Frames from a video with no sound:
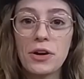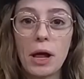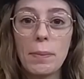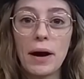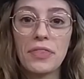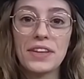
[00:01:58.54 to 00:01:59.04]
to
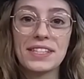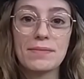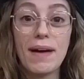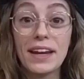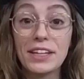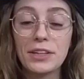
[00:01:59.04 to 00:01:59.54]
note about
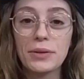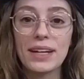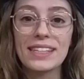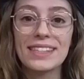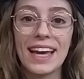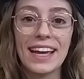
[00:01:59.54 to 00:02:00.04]
this
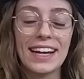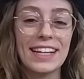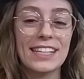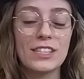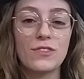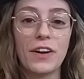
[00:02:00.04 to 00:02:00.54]
menu is
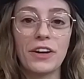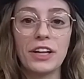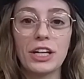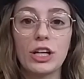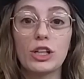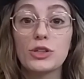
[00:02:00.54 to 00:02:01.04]
that it is
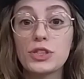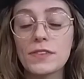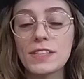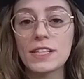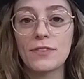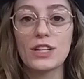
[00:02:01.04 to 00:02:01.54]
very
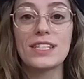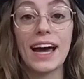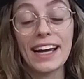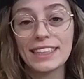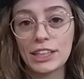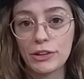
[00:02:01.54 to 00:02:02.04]
inclusive to
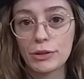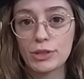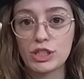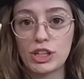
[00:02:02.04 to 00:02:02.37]
different dietary